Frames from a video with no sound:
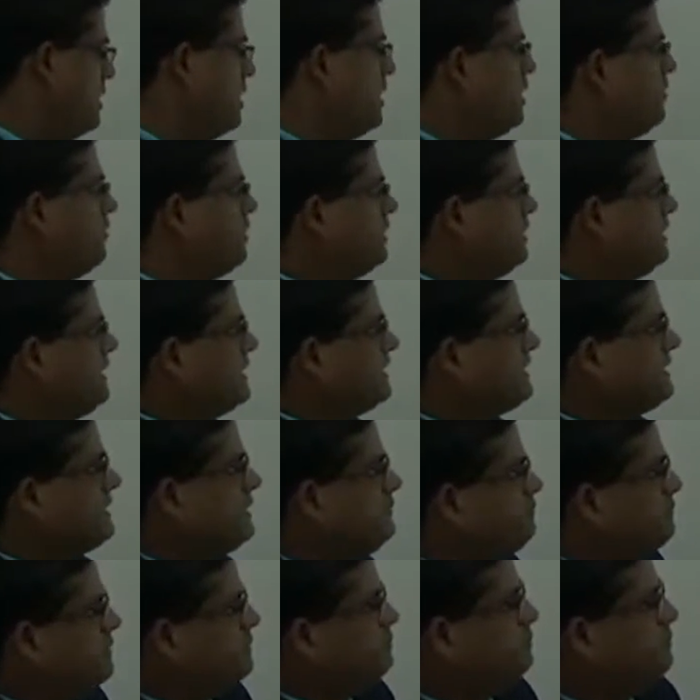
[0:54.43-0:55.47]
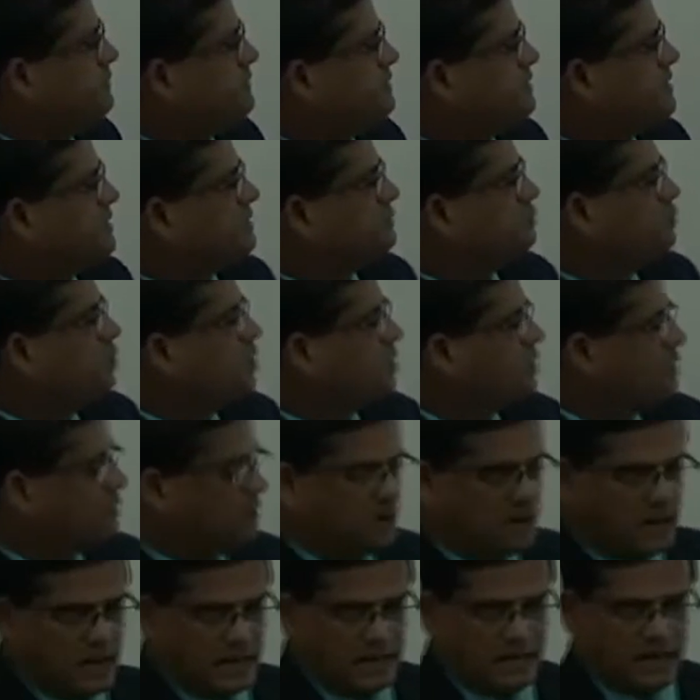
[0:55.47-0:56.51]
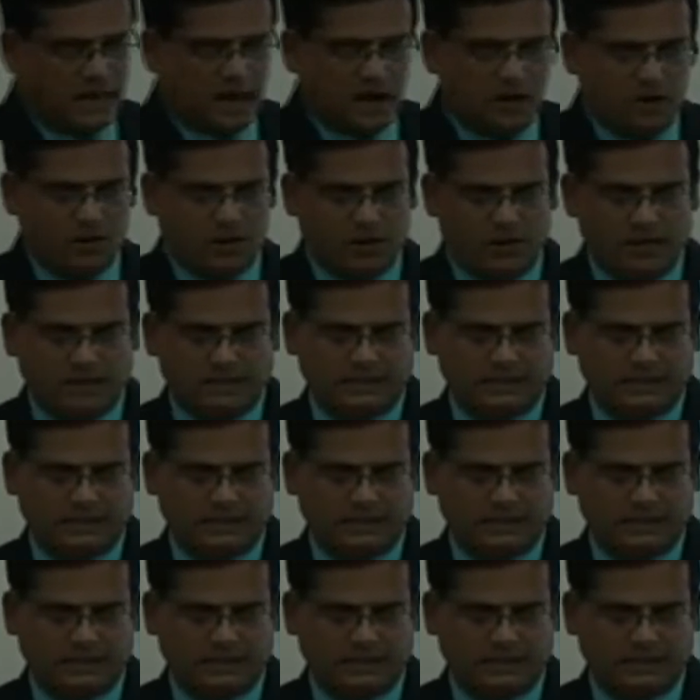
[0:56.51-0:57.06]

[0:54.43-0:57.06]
Our disruptive business model allows